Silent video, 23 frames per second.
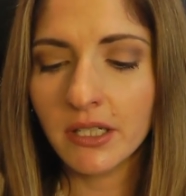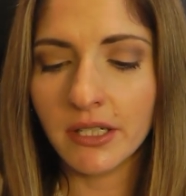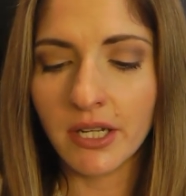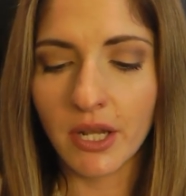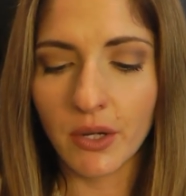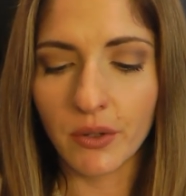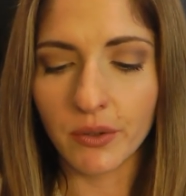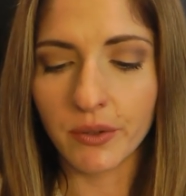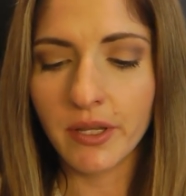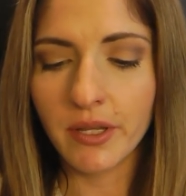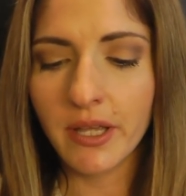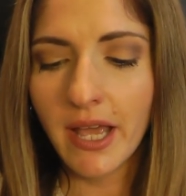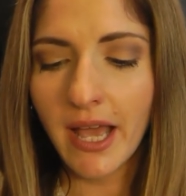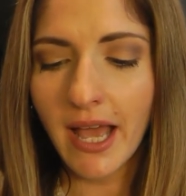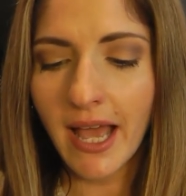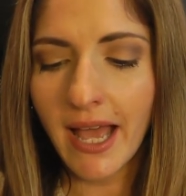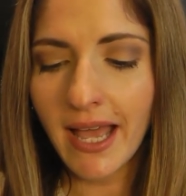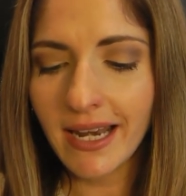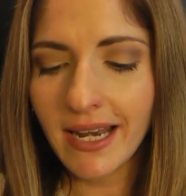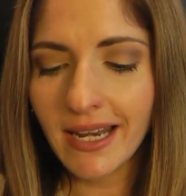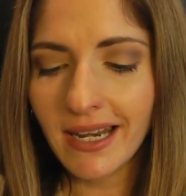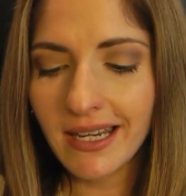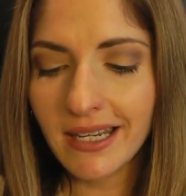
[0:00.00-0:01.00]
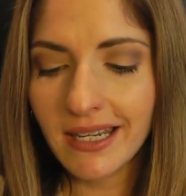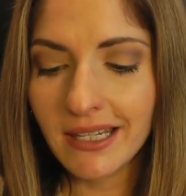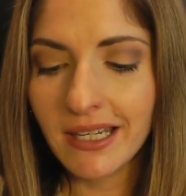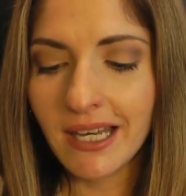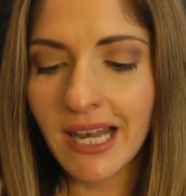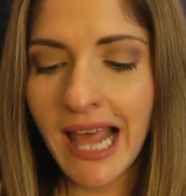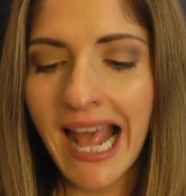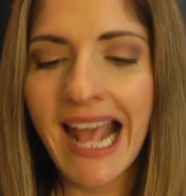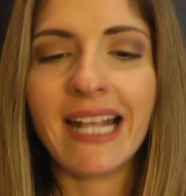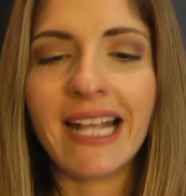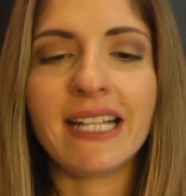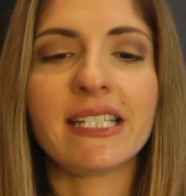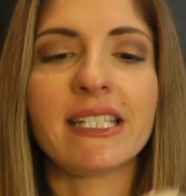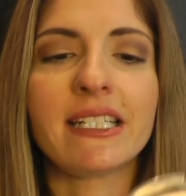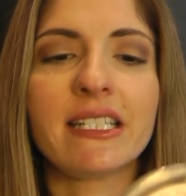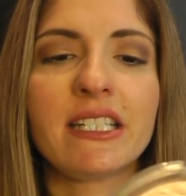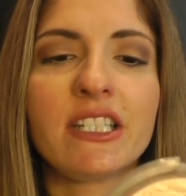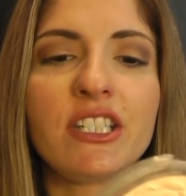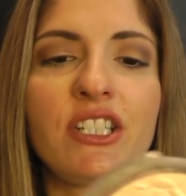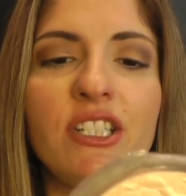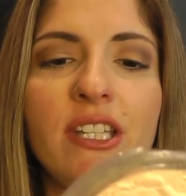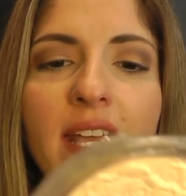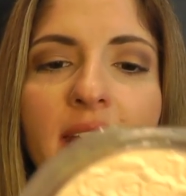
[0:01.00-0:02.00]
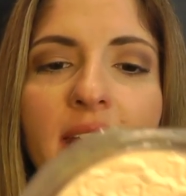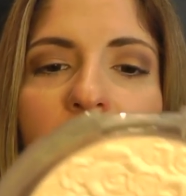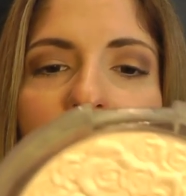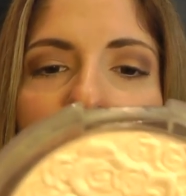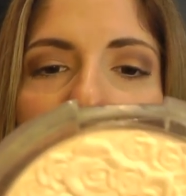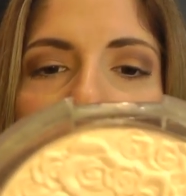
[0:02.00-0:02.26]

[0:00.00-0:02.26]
No, I liked the shade a